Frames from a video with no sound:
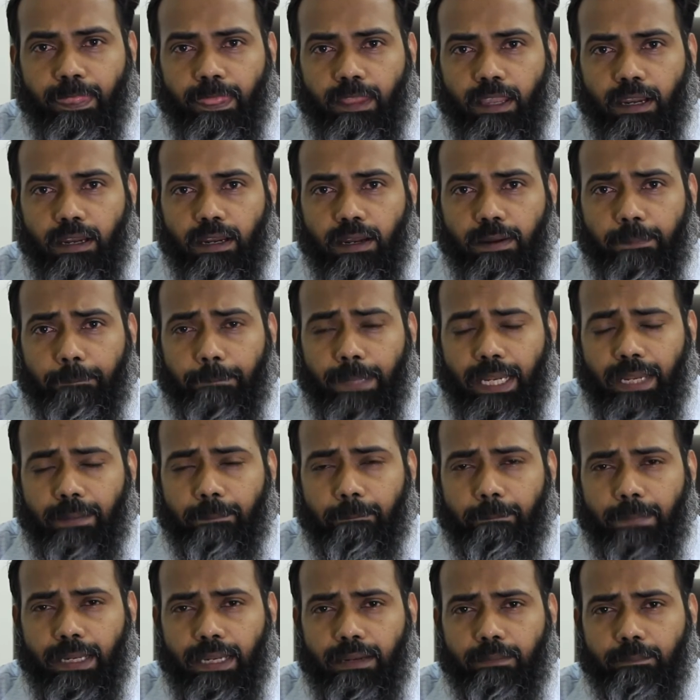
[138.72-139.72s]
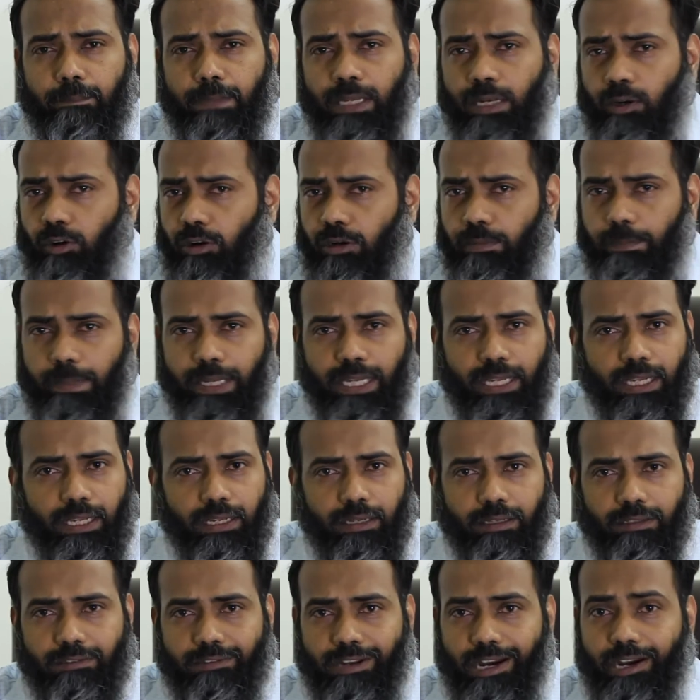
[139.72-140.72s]
may not
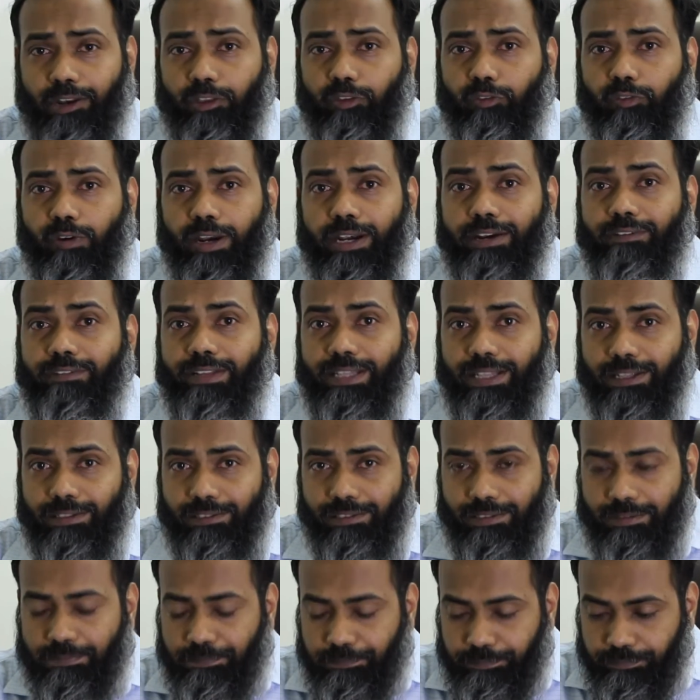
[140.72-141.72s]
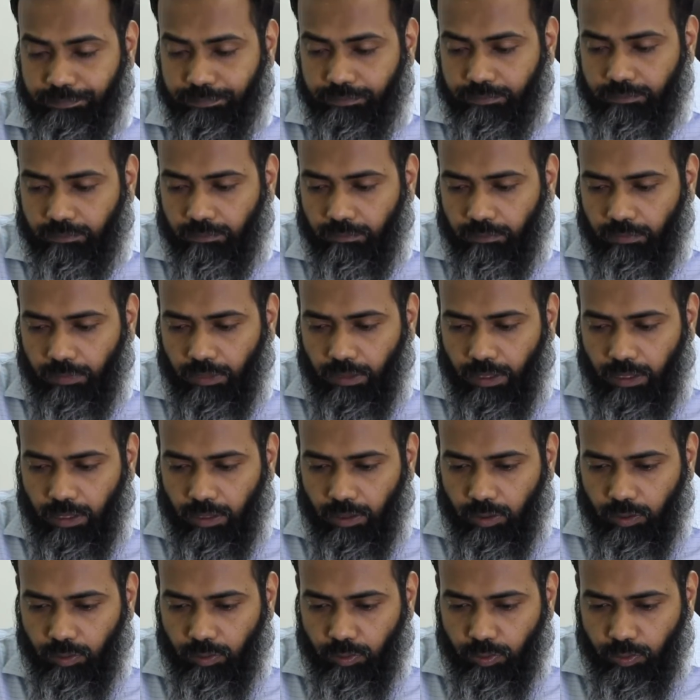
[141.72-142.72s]
be satisfied with us.
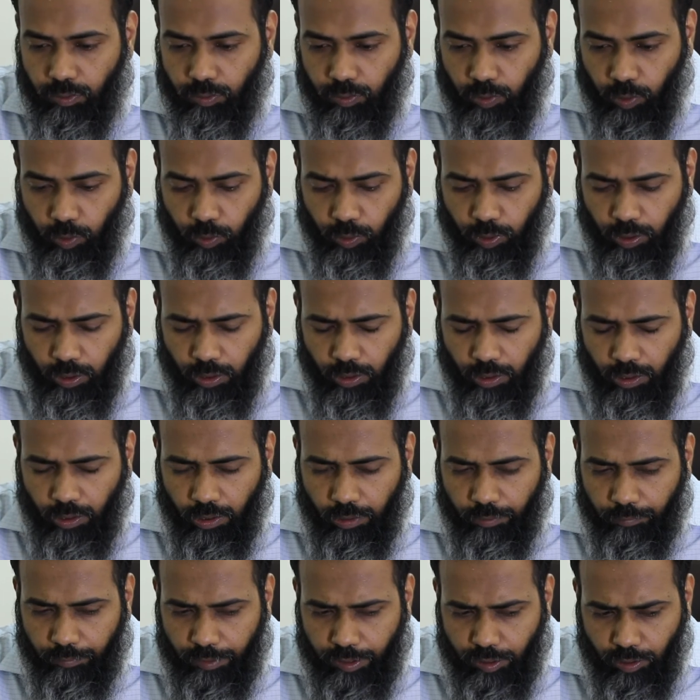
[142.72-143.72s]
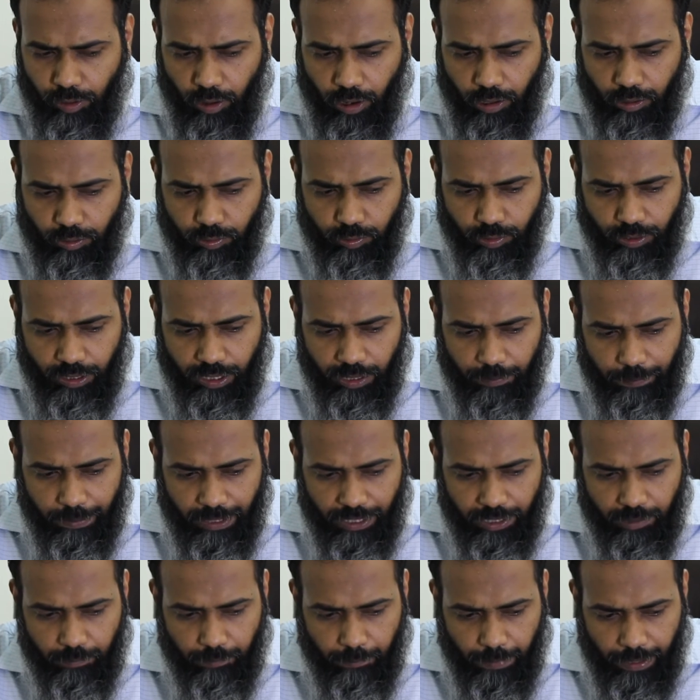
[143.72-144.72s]
So we should also keep it
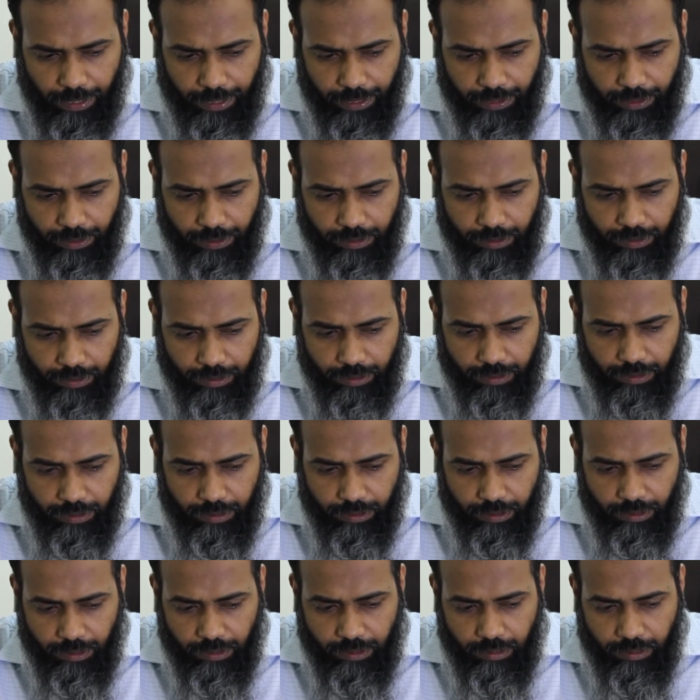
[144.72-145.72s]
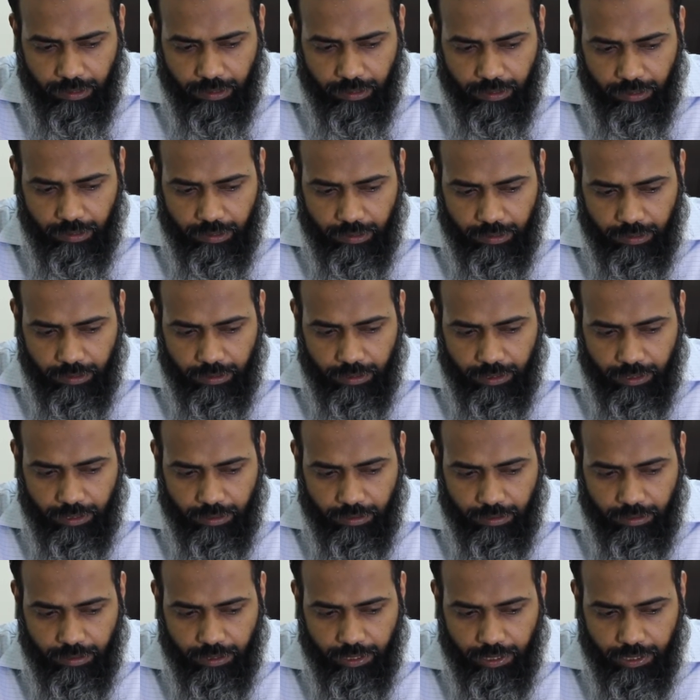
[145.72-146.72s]
in mind
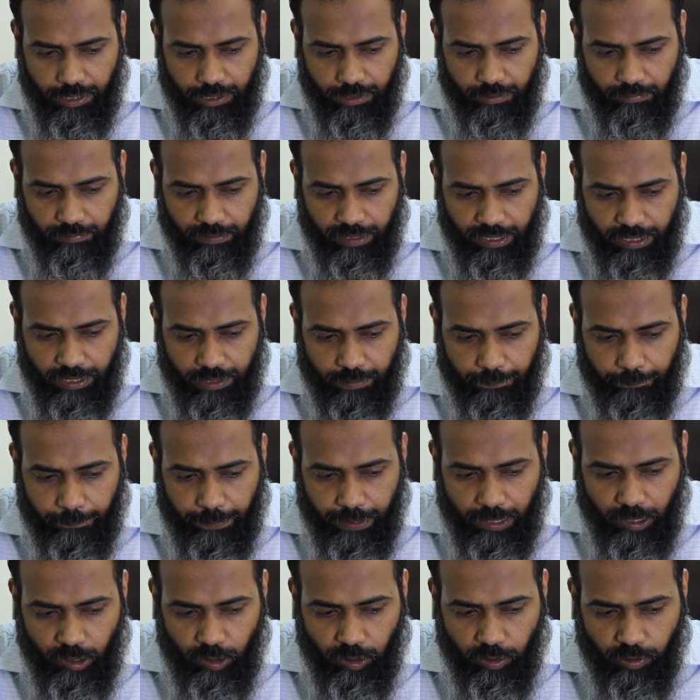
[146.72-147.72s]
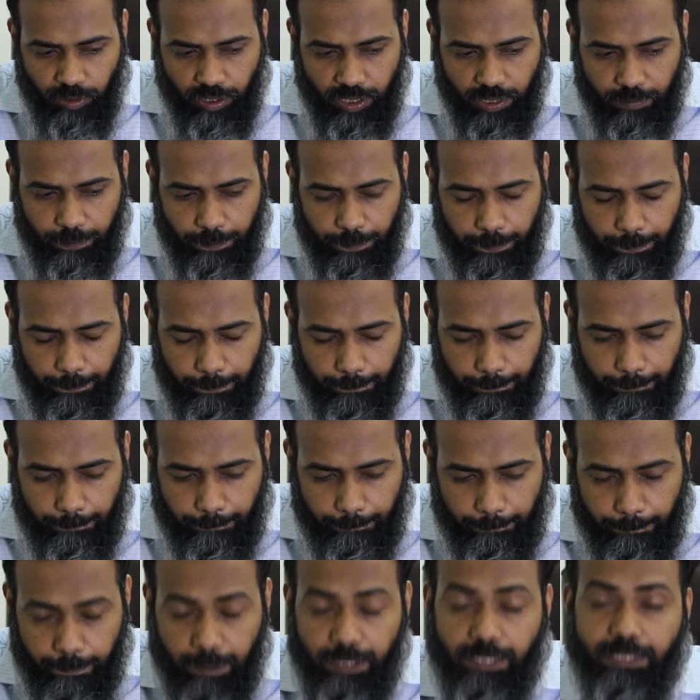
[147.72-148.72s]
that when compared to a
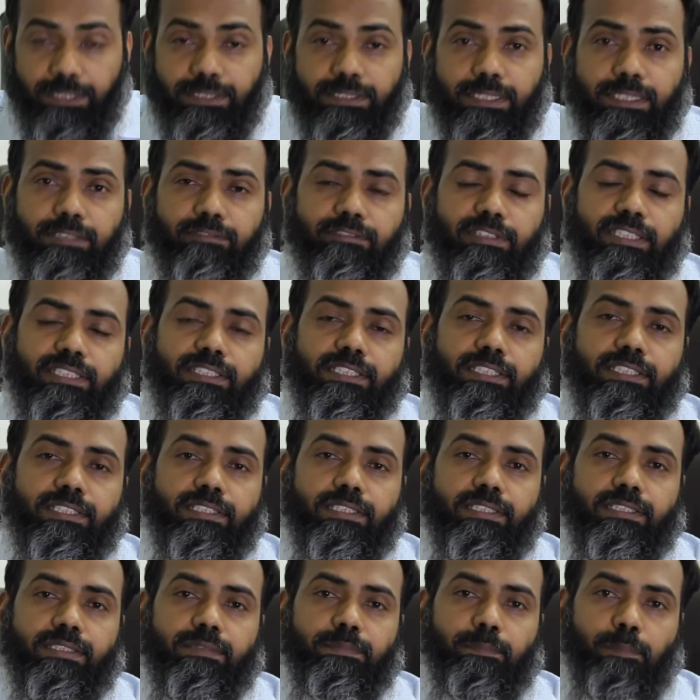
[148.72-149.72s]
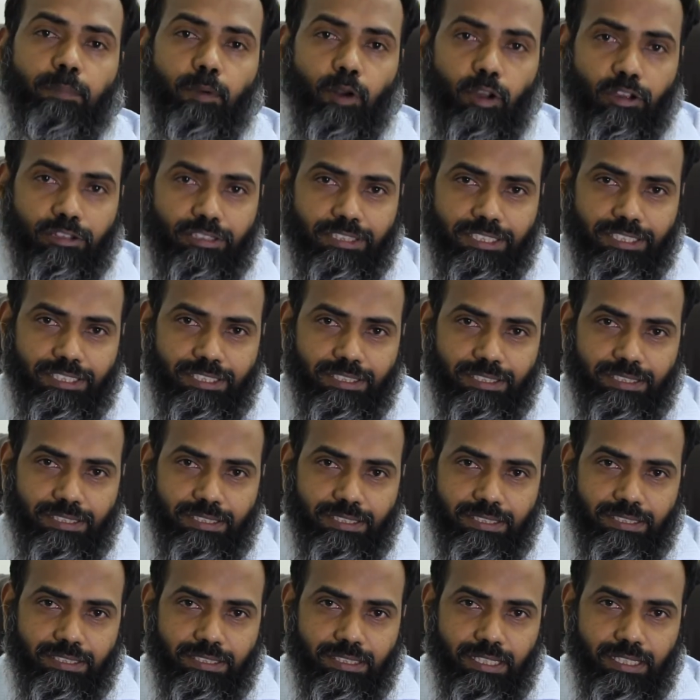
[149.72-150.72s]
person versus process